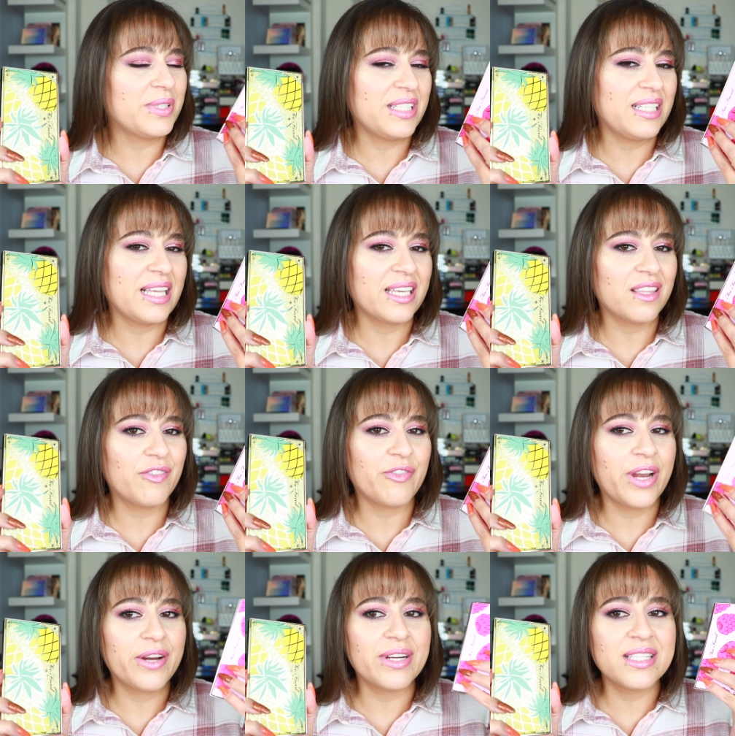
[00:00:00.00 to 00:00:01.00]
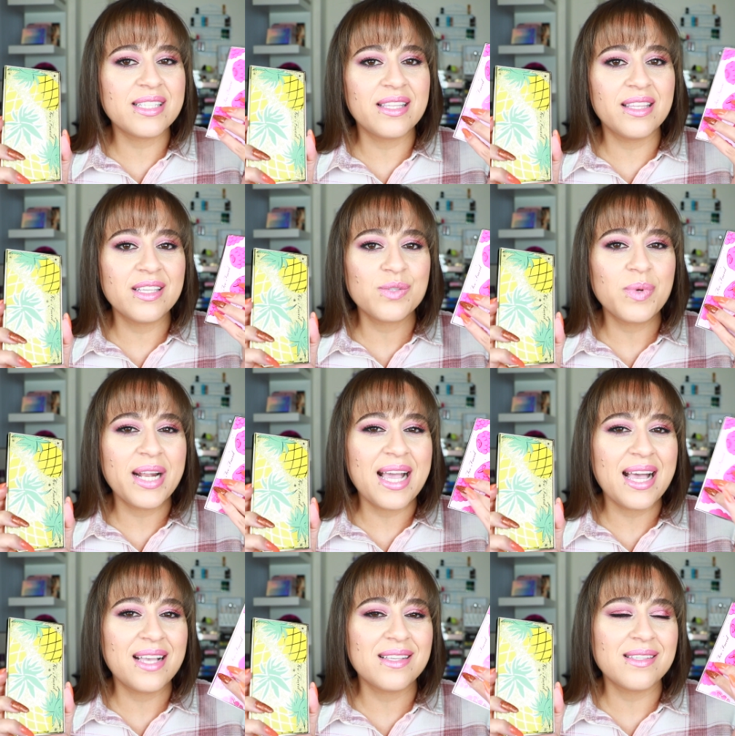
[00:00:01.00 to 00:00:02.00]
really like the fragrance, and this one
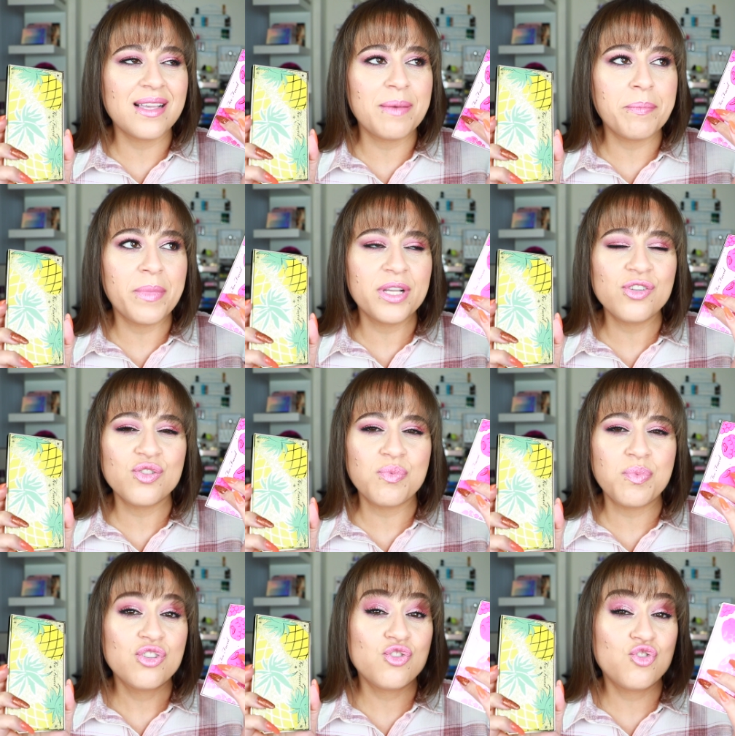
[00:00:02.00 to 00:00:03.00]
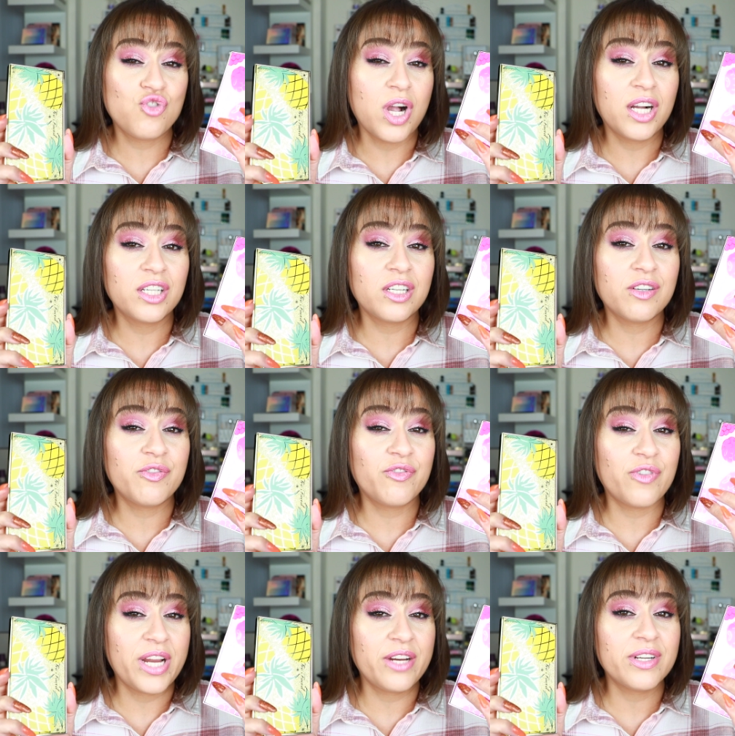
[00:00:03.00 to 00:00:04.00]
has a much stronger
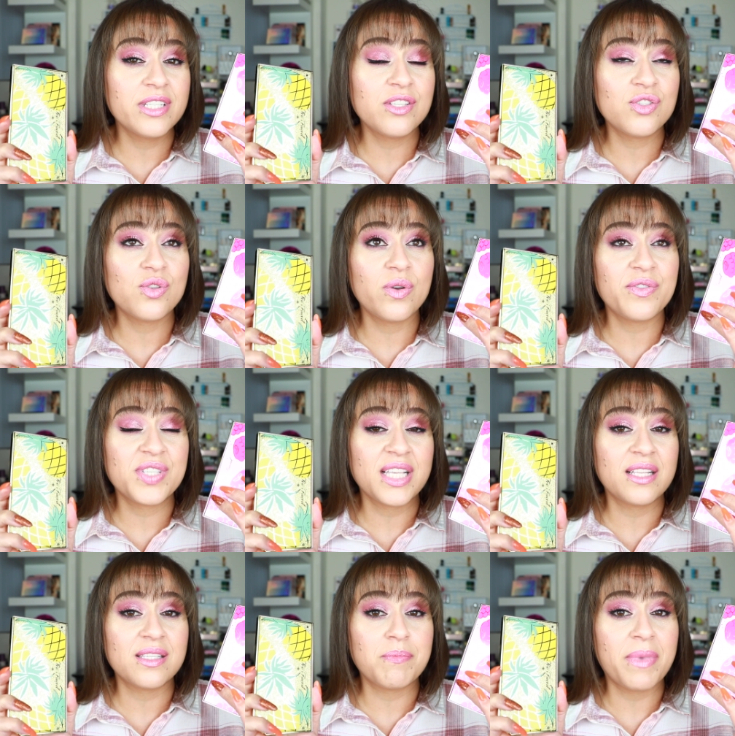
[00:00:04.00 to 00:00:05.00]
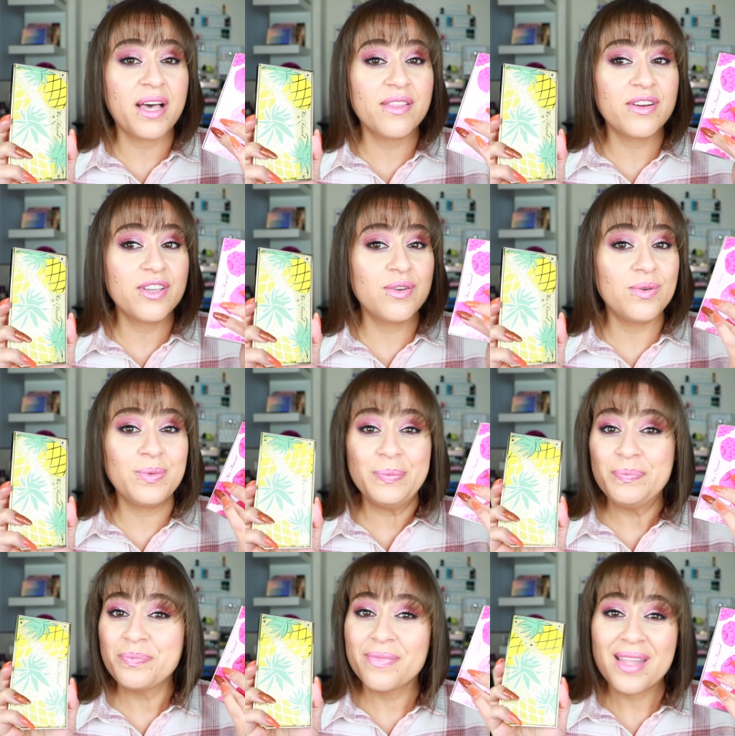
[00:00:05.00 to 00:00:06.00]
fragrance, so if scents bother you,
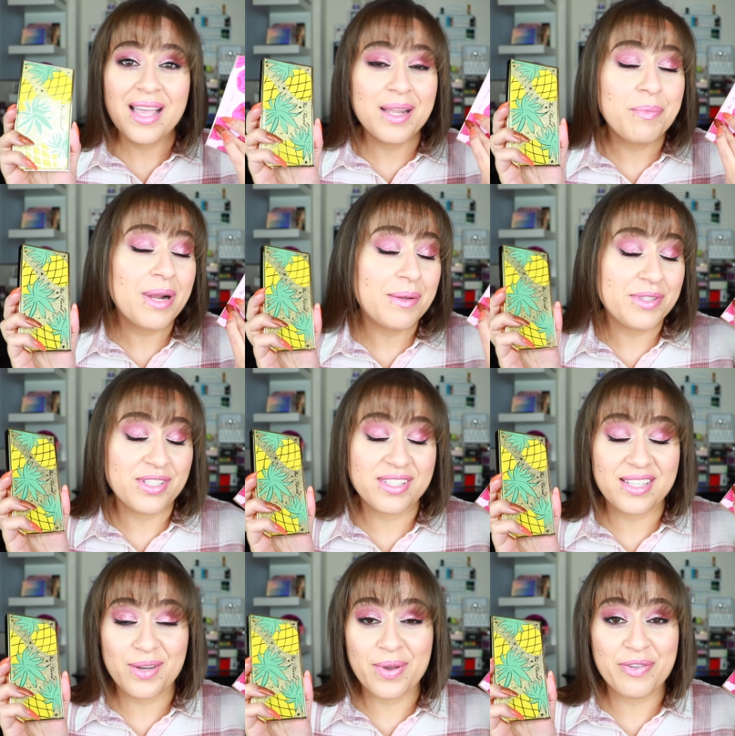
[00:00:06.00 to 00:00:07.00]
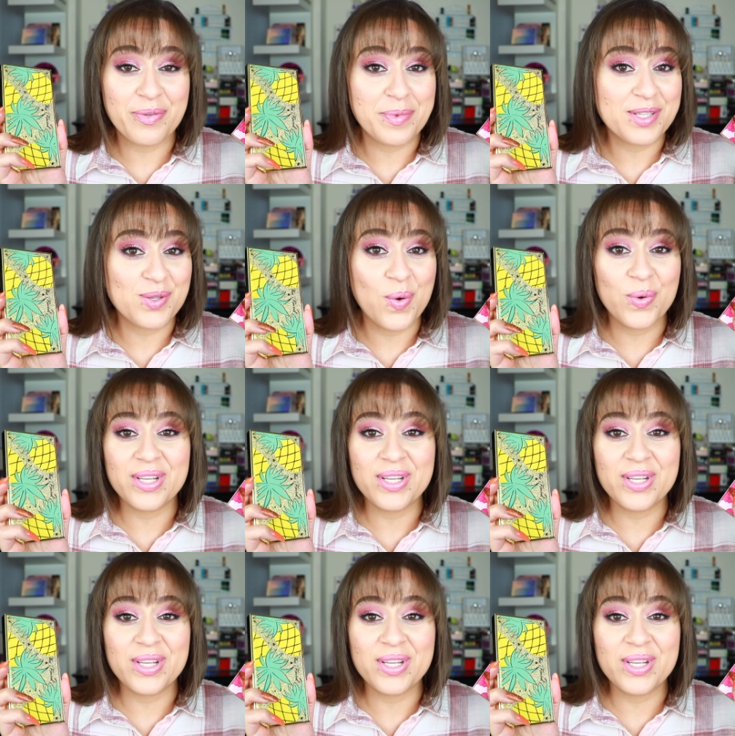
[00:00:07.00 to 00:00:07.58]
I'd probably just stay away from this whole